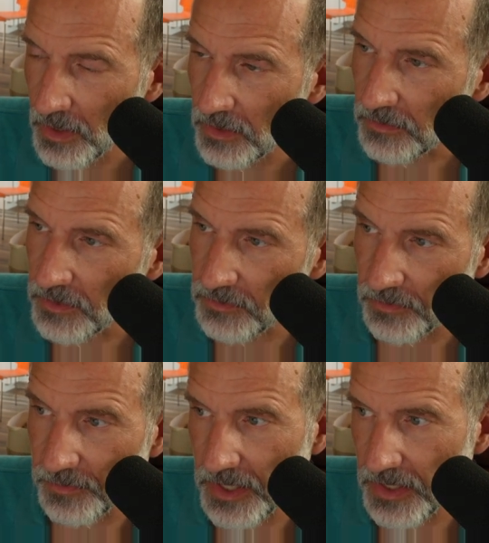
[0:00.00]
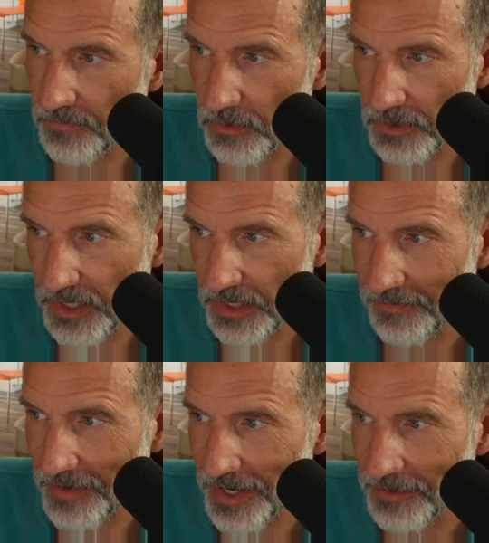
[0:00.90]
So this would be 14
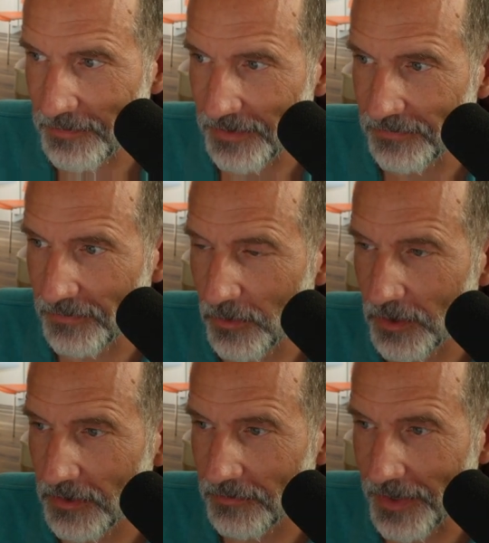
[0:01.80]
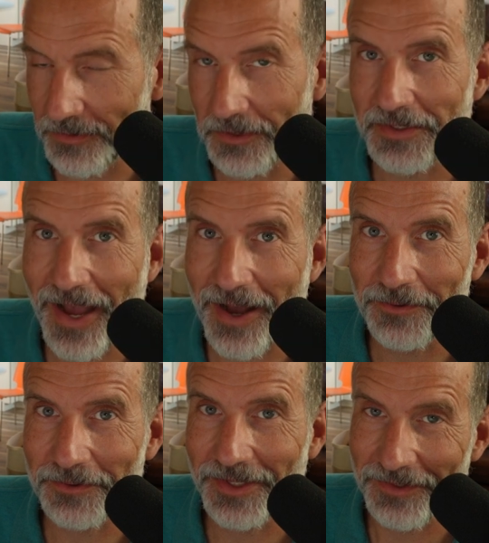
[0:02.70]
divided by 4, rounded
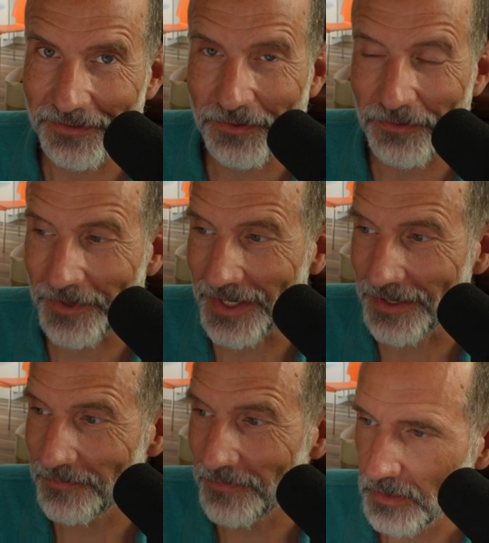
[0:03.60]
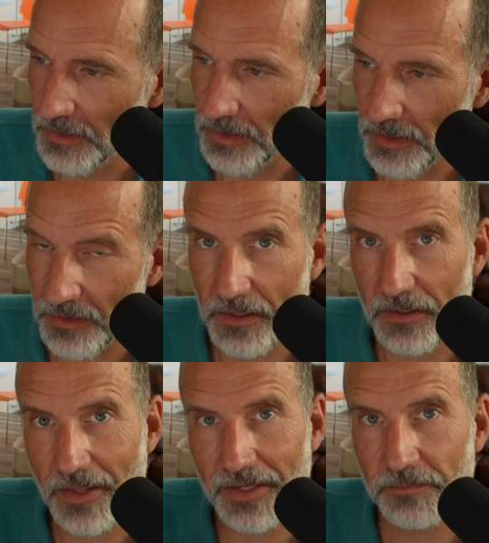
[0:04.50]
down is 3. And then the
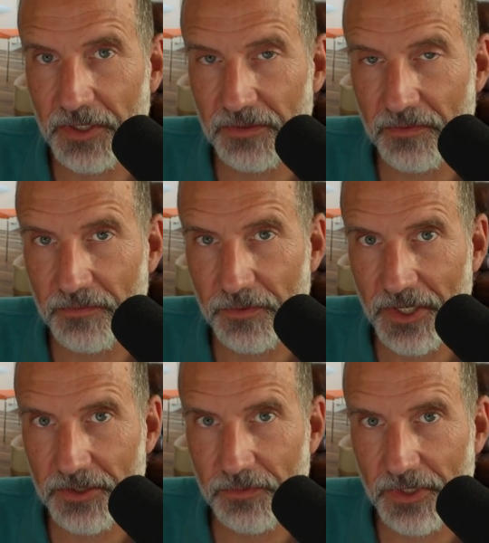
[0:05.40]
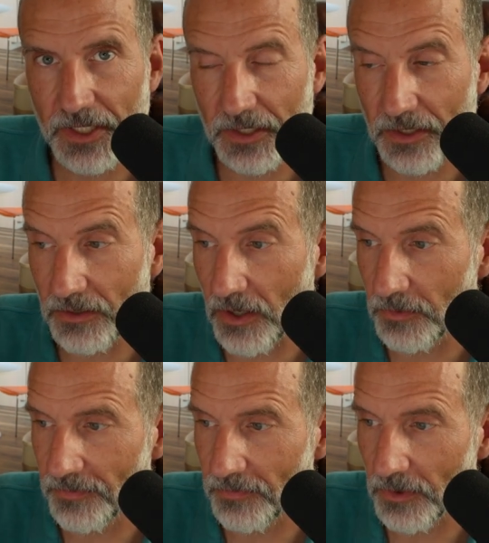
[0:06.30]
last piece of information we need to know
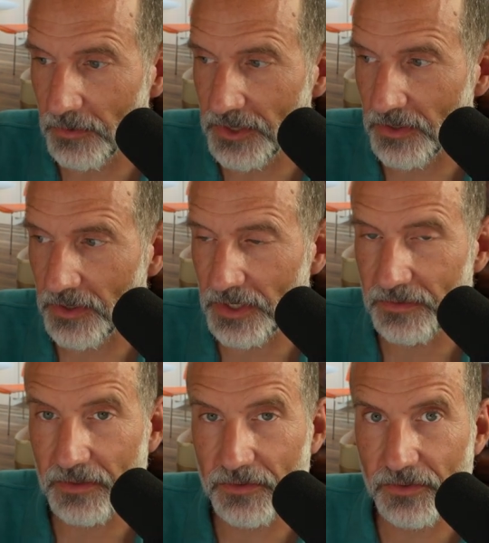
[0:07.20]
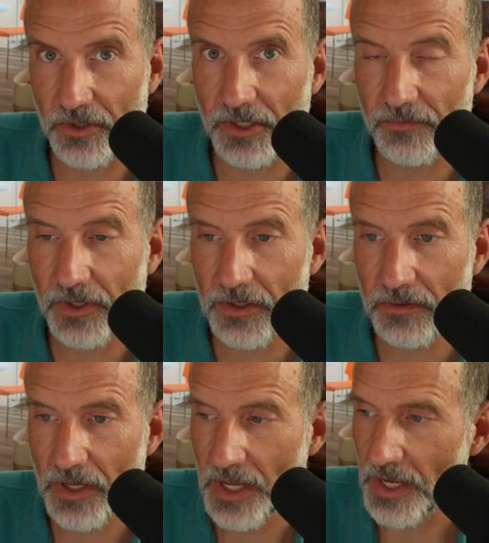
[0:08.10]
before we start is the starting
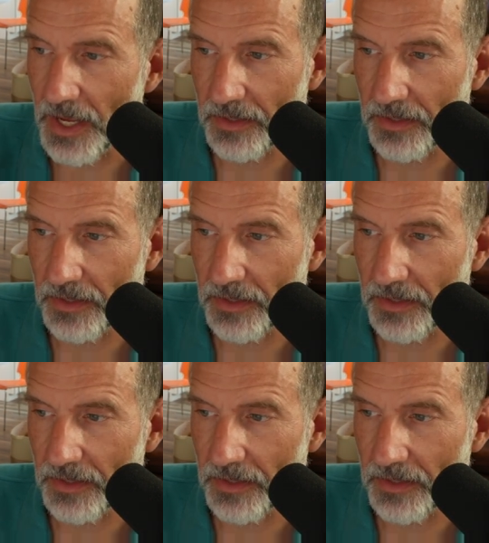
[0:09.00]
row. And